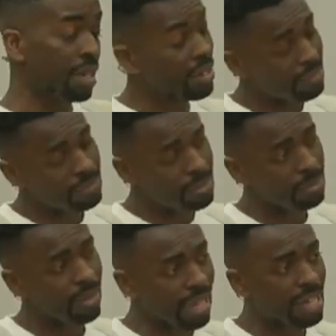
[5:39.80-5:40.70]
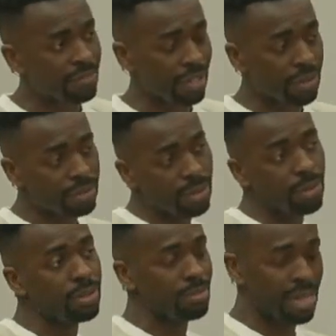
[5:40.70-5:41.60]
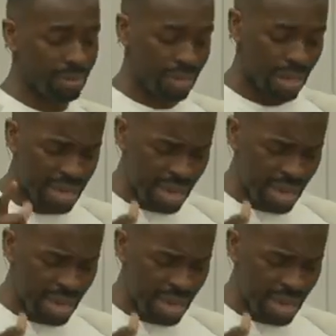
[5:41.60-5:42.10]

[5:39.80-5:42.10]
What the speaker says: a comfortable life, and God called him out of that.